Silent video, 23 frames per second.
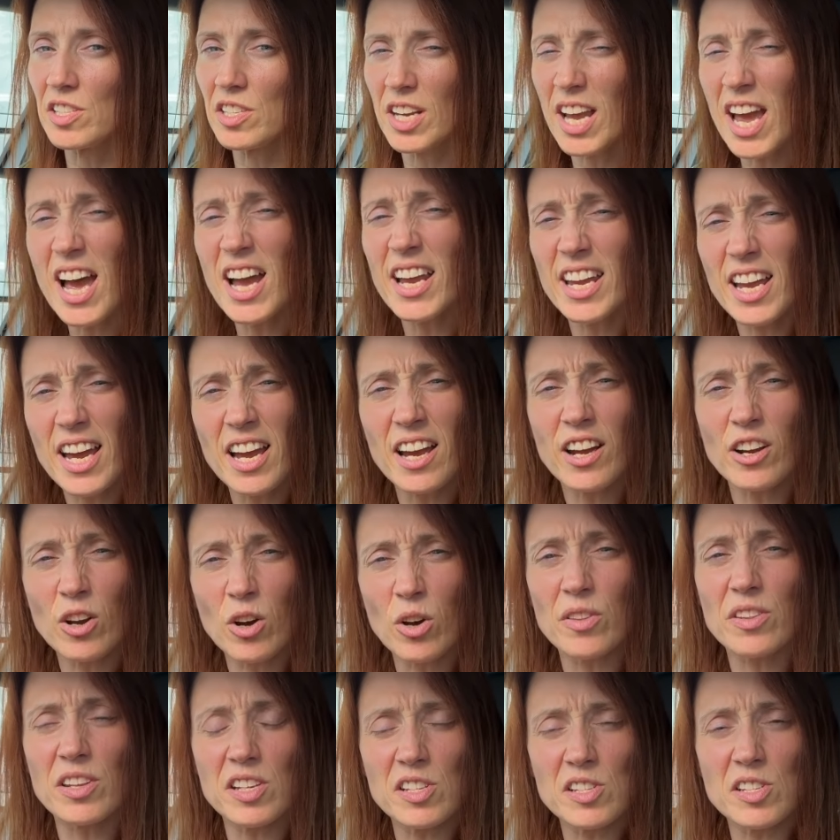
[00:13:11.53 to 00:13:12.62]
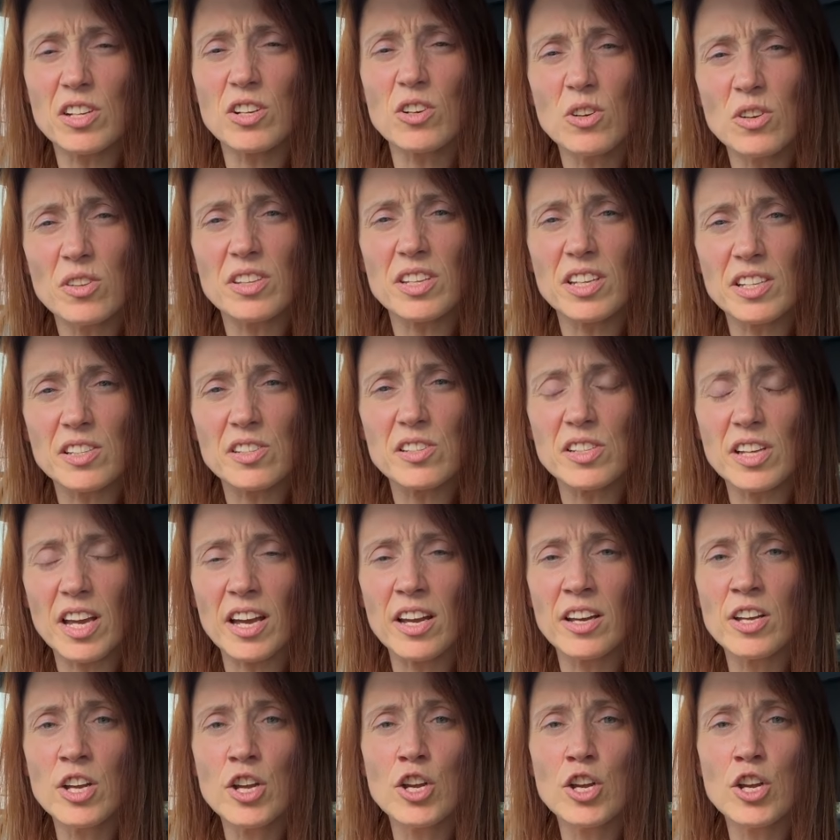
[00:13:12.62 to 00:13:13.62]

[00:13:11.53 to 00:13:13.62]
Yeah, I got this, yeah.